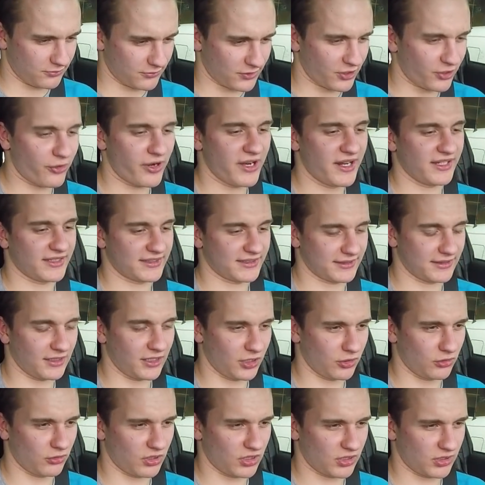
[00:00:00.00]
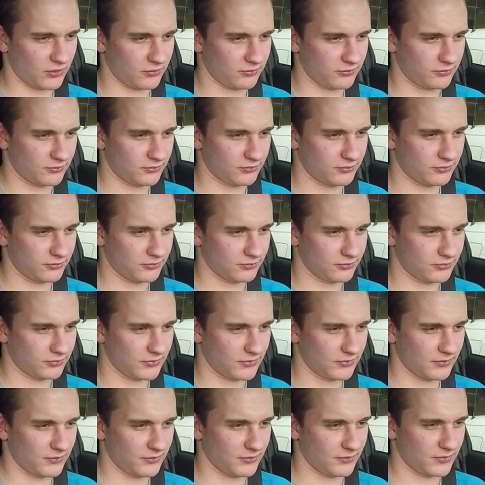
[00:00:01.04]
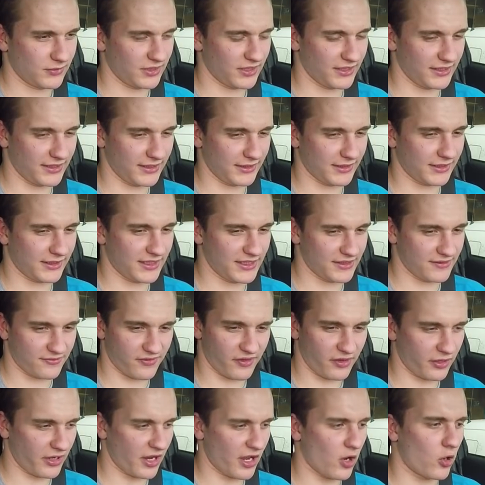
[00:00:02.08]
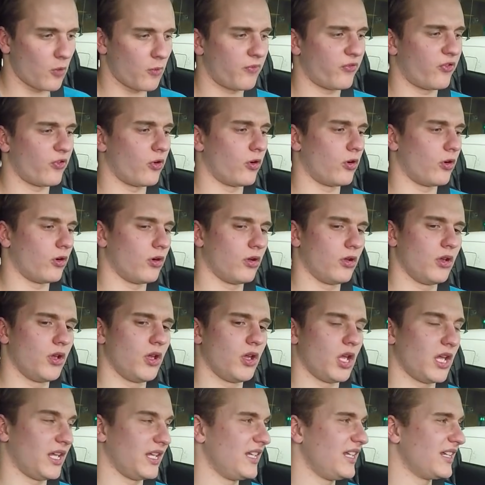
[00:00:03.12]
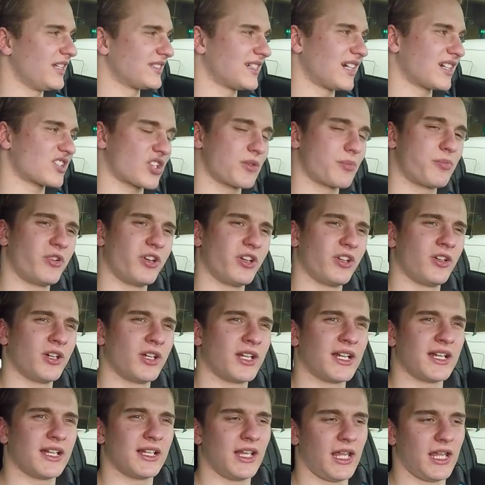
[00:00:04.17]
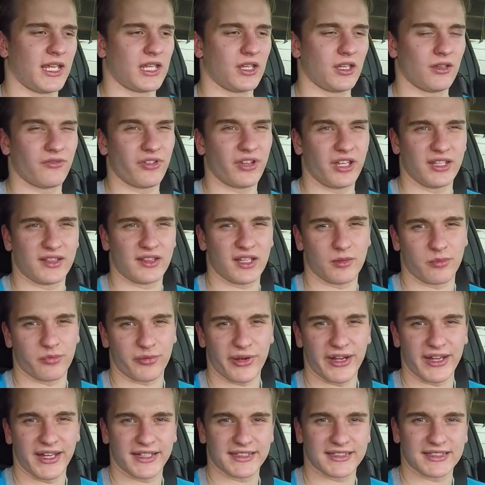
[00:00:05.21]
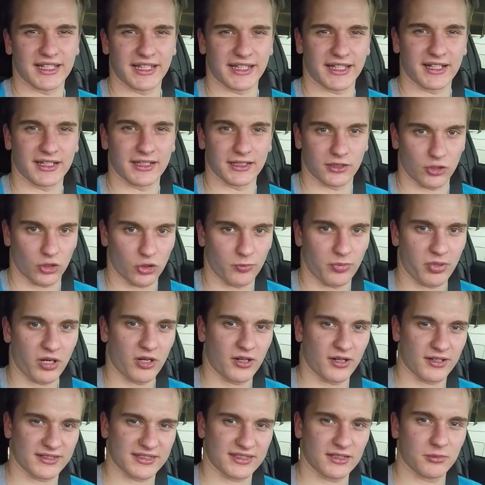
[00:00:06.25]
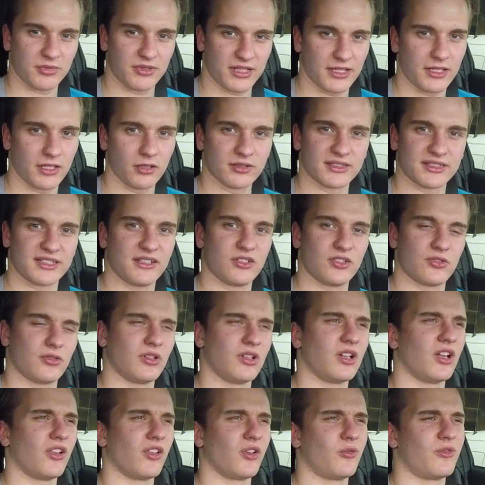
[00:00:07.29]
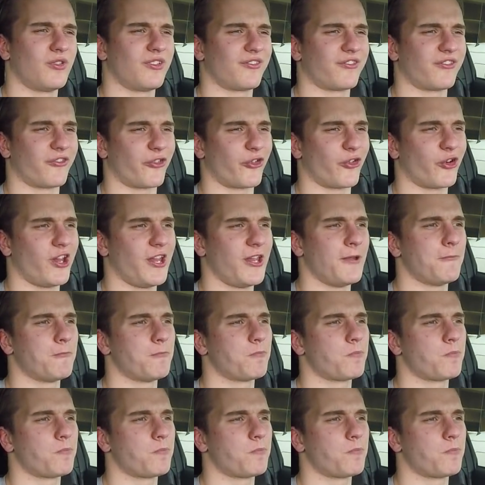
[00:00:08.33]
Chris, the owner. He's very helpful, and he's actually pretty good at, like, if anything breaks, like a little part, something, he'll send you another one for free.